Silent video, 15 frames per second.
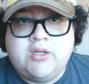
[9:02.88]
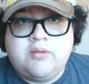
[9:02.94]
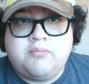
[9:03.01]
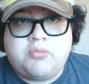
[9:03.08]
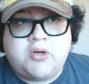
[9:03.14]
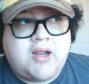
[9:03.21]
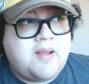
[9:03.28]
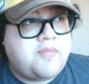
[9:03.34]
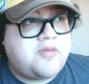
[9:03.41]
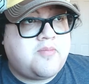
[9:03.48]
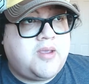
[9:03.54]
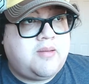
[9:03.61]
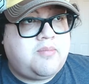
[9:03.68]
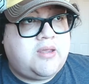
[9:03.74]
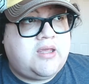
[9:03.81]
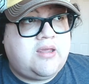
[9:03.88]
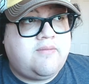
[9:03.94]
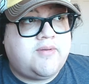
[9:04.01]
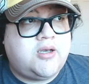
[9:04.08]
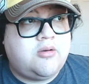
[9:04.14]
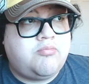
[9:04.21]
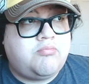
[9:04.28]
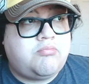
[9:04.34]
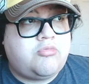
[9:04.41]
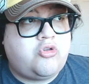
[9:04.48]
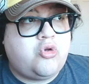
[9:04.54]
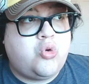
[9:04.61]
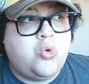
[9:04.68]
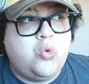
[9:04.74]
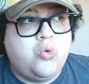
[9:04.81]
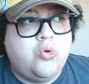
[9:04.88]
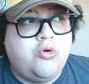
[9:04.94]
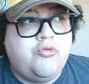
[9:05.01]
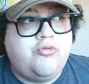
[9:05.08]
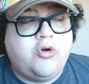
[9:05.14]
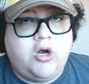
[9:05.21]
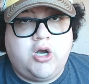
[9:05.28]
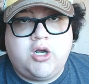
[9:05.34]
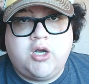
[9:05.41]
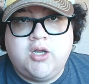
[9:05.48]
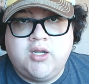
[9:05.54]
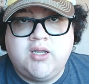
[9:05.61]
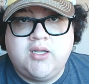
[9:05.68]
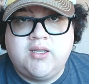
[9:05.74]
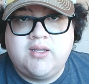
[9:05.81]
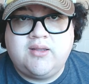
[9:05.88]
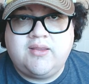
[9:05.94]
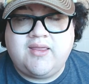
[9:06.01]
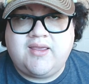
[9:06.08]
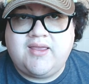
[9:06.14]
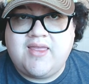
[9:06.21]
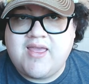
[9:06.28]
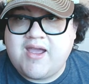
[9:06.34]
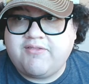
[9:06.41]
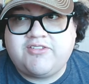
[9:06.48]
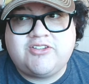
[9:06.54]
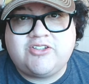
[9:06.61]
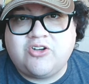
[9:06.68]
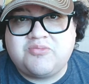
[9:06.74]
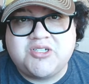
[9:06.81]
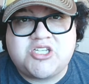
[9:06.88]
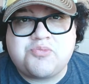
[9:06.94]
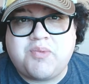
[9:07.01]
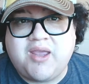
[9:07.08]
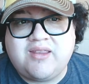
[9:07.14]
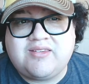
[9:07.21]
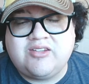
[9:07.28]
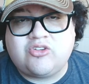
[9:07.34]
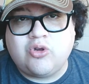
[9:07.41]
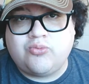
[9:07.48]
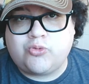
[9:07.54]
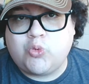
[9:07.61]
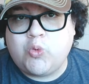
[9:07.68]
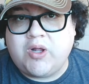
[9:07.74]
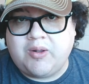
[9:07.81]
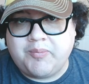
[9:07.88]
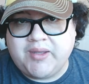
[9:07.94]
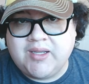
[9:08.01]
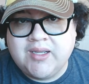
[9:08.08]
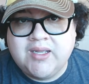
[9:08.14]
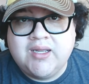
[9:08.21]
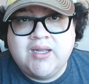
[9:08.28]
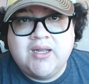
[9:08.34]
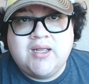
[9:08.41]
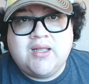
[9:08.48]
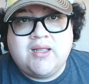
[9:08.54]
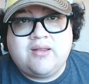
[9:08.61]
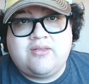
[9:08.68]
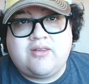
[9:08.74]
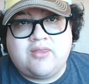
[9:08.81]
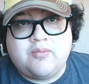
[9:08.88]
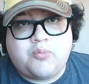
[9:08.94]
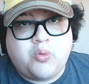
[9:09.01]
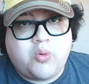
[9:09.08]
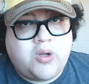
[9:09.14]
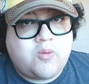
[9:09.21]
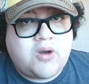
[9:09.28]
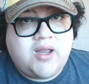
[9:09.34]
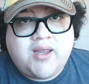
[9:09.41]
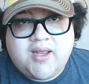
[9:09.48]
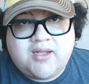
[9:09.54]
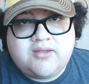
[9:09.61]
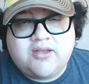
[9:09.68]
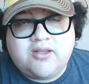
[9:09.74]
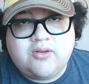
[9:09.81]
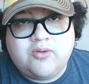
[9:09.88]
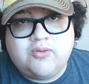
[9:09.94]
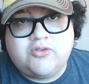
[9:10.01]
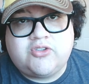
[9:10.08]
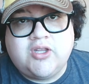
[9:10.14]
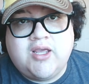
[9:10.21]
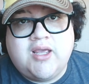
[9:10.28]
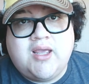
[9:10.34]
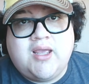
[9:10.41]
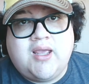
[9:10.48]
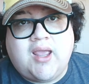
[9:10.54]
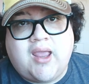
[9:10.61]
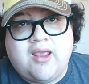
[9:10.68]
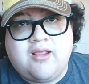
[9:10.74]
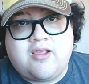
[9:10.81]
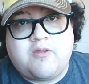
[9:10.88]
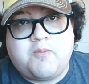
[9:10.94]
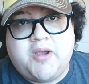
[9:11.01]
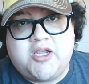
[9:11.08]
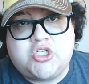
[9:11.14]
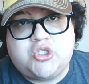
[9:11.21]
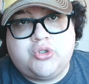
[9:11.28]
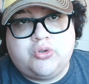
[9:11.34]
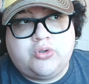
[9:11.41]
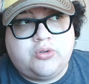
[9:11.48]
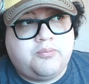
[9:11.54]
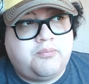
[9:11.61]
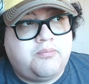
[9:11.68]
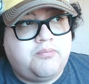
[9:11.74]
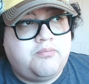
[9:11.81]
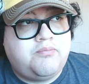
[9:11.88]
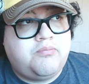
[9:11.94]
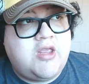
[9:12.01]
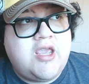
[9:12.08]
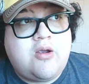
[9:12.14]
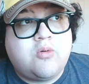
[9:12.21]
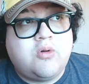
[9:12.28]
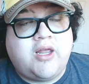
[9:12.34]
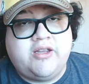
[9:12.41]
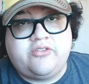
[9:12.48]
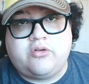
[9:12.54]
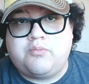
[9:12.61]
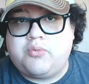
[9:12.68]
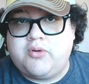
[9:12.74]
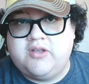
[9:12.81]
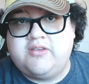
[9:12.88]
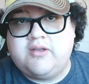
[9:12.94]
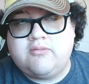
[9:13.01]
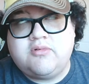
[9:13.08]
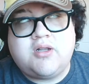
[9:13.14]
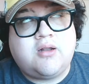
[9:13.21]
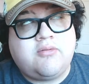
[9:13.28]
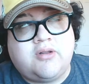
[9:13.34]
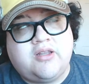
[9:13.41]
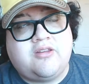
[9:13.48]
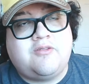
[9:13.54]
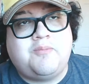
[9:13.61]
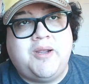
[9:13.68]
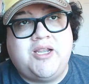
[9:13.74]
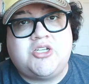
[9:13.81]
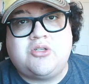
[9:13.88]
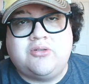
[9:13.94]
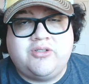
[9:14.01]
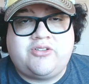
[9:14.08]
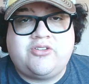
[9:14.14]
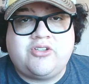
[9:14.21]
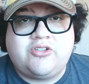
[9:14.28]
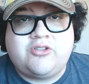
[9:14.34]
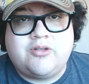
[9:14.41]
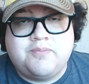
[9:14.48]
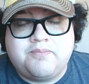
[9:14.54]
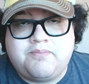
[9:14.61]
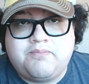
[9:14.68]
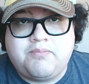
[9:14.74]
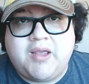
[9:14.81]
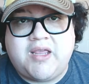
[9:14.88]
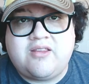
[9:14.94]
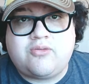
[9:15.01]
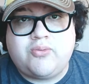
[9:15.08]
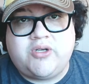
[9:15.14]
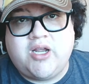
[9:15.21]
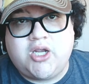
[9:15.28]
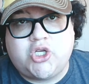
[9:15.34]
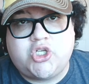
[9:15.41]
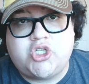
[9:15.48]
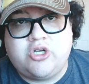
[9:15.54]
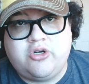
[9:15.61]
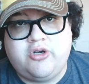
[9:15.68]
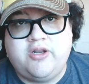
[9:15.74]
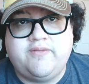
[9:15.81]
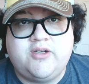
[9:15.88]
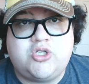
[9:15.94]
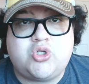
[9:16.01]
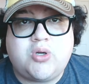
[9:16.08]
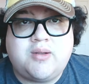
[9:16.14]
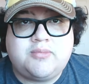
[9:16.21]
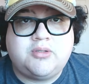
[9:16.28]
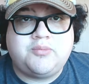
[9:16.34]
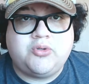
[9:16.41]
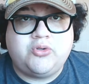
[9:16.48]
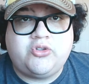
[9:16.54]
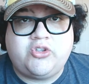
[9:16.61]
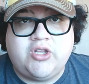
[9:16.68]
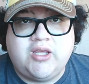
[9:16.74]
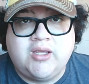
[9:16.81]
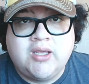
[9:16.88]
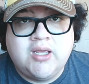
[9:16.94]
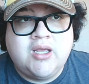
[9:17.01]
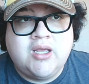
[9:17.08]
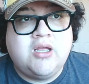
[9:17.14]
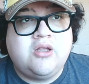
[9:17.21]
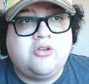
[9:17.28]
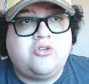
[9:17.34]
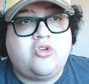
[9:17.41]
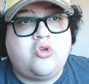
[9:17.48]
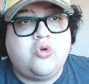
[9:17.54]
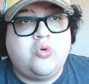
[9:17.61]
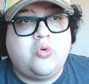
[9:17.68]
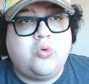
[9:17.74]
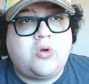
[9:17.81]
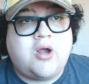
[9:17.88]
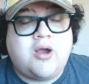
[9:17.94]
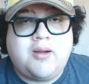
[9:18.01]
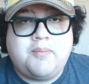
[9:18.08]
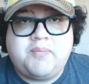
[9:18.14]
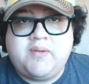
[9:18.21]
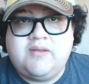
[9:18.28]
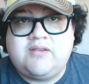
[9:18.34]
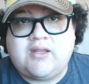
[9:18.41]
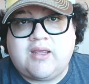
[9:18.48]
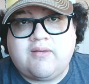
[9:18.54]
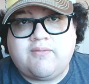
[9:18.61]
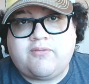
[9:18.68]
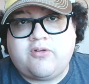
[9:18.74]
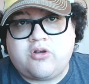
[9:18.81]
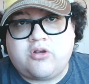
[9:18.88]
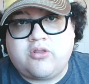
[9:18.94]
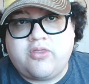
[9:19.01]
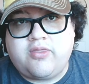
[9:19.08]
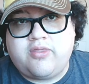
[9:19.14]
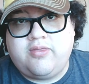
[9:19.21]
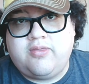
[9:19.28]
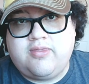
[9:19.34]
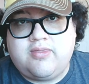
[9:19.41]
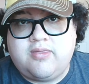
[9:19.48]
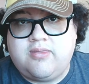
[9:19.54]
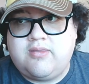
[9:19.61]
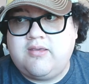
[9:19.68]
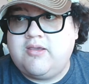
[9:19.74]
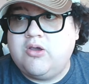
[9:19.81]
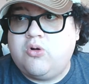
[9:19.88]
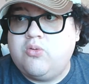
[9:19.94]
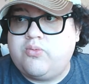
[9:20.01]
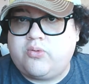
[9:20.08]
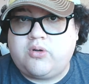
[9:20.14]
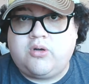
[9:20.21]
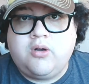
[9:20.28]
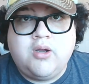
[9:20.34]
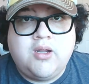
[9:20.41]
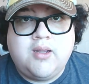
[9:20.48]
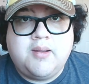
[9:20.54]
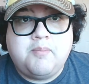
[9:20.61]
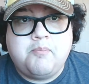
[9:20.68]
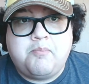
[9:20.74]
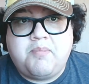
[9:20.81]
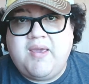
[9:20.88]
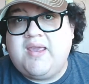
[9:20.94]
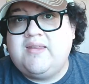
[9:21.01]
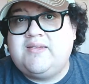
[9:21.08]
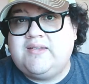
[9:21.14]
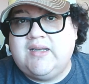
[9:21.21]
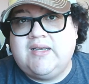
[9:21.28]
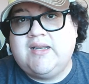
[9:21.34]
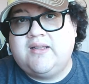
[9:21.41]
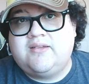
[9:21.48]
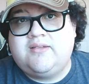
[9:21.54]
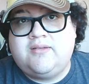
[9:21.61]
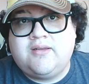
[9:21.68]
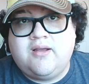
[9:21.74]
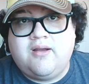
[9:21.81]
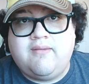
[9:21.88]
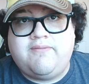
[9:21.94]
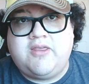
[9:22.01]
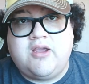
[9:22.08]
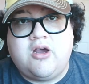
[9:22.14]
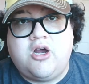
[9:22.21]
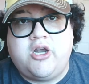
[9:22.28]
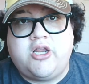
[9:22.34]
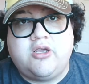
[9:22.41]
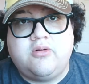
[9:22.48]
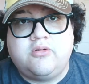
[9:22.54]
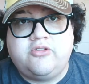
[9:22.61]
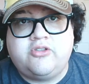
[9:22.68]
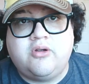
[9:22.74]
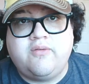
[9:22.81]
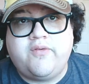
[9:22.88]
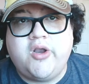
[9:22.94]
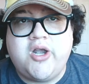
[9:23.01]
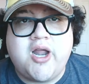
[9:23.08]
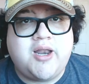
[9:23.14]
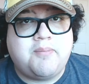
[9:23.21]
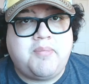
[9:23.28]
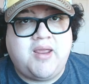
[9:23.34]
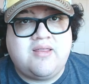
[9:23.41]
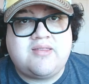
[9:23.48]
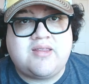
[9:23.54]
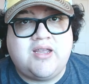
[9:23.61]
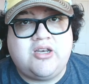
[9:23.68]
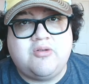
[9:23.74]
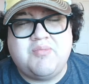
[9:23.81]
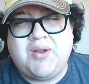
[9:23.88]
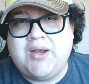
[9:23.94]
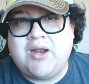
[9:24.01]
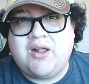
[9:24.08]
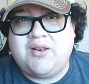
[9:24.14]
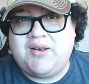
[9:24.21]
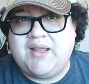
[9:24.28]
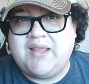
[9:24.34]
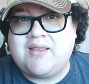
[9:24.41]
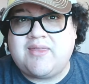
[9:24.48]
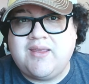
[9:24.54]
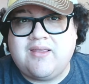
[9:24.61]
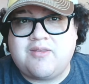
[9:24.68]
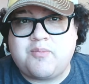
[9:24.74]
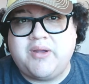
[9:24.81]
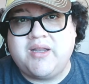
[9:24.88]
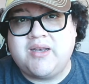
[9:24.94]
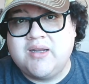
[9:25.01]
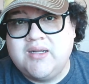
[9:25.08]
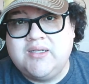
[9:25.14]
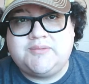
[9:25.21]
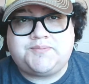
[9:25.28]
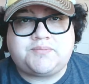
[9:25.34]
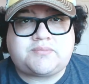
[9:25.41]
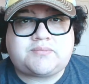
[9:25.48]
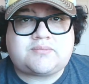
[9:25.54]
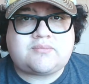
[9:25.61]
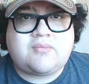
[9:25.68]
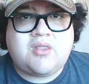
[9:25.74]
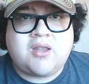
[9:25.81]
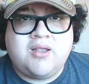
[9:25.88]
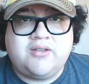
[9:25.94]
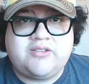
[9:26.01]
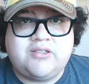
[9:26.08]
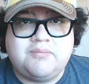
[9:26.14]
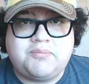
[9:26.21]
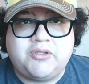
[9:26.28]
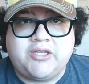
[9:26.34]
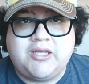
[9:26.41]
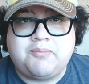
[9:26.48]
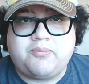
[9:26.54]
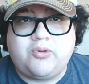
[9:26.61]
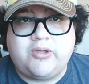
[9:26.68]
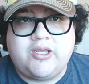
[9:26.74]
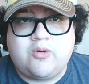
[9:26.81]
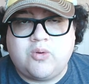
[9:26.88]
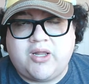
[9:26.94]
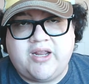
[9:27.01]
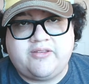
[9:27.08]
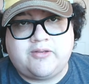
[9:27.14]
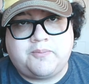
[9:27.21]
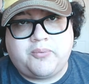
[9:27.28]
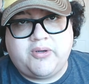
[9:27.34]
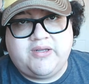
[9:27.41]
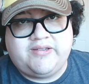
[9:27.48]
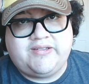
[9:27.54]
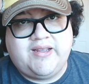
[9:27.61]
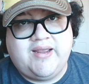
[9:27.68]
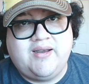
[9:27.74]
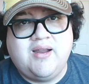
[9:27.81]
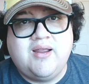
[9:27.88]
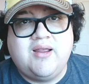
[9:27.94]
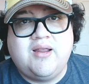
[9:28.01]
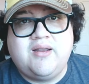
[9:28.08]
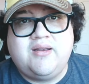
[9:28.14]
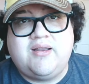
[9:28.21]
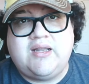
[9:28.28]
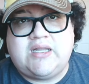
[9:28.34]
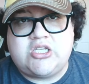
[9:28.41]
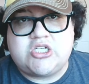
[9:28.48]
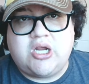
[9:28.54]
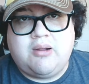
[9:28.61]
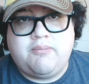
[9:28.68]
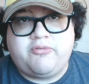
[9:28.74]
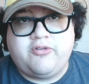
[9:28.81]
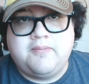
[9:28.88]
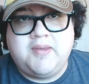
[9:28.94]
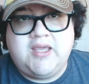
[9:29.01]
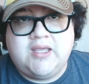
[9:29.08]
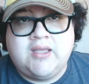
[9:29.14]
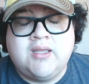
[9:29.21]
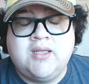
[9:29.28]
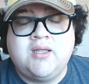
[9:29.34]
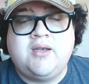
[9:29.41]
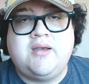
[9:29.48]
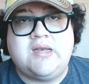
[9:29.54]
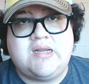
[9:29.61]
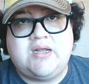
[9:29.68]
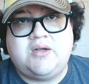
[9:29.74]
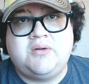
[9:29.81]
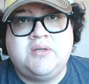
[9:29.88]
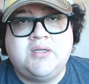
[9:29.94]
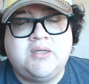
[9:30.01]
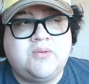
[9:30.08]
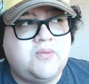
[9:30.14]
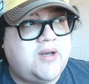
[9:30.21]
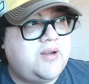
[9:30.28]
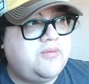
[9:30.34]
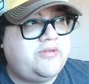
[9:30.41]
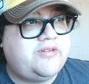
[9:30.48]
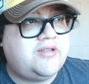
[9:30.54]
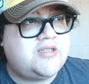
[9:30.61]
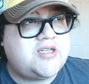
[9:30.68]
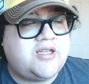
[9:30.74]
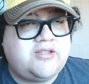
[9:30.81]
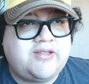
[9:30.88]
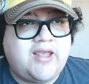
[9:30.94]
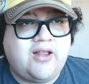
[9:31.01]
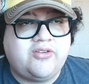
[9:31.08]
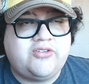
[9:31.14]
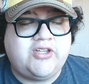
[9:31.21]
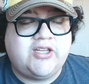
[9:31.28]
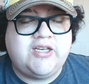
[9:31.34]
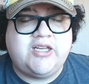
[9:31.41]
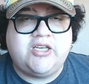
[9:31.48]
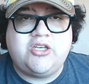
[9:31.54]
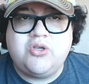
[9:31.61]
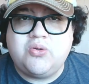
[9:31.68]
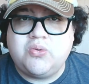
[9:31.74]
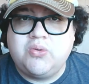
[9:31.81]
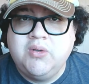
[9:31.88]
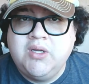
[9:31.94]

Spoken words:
perhaps maybe even too far. They have so much bass, it's overwhelming, to the point where I had to use a special equalizer preset. Well, not really special, it's just a bass reduction or even treble boosting to compensate for the over bassiness of the audio. So if you're not a bass head, you might not like these, but a simple equalizer preset did the job for me. Now, what I would suggest Calcini do